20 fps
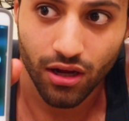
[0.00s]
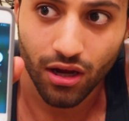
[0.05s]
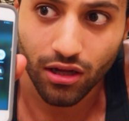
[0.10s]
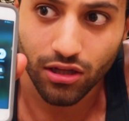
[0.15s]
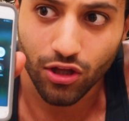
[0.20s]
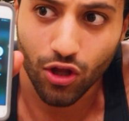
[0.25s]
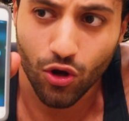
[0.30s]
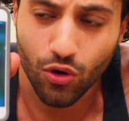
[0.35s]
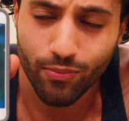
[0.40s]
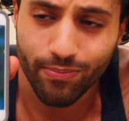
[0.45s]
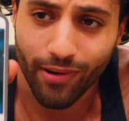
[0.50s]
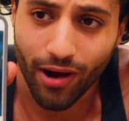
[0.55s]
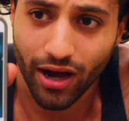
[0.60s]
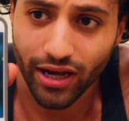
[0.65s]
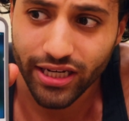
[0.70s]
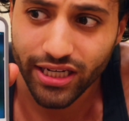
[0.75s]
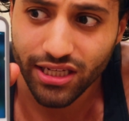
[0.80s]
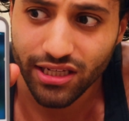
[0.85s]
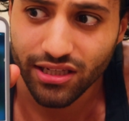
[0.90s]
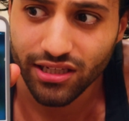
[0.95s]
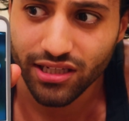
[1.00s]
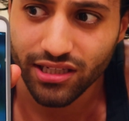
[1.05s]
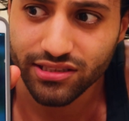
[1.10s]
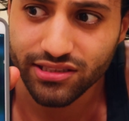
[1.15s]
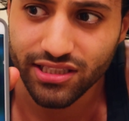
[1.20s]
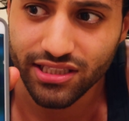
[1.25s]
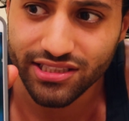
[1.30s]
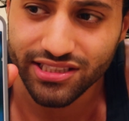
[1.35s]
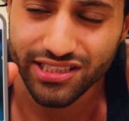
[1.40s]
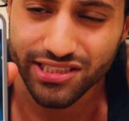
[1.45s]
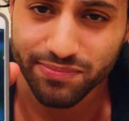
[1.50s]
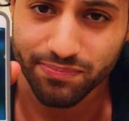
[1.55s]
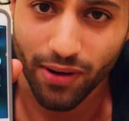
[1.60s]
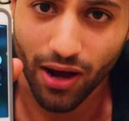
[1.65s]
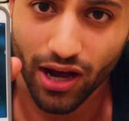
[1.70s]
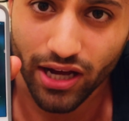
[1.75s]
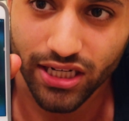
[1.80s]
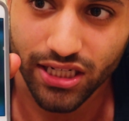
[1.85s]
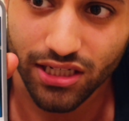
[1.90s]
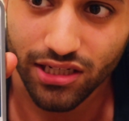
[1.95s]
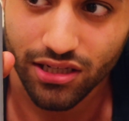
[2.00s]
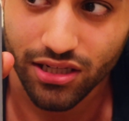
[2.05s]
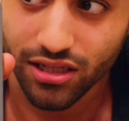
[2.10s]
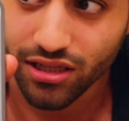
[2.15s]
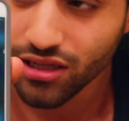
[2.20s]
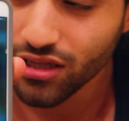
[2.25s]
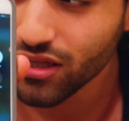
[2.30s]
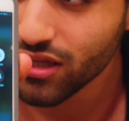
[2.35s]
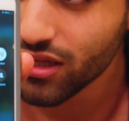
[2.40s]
Hello, Bonnie? Is this Bonnie?